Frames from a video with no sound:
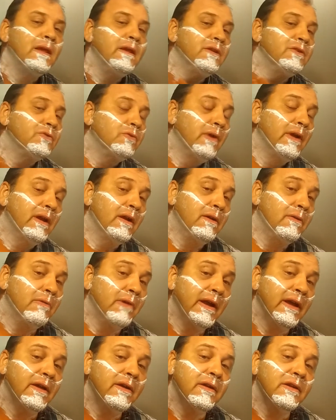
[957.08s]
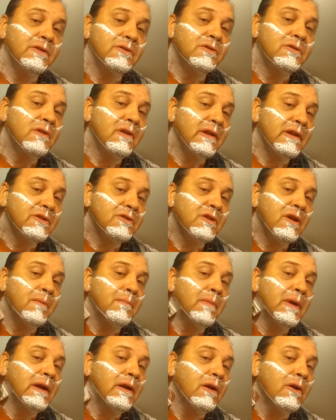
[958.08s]
Israeli Red, as
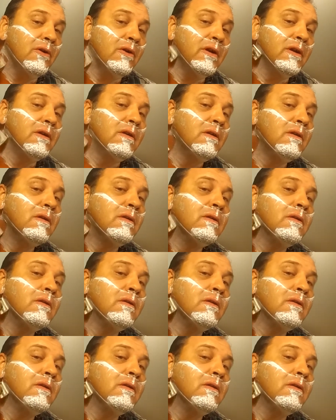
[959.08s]
some may know it.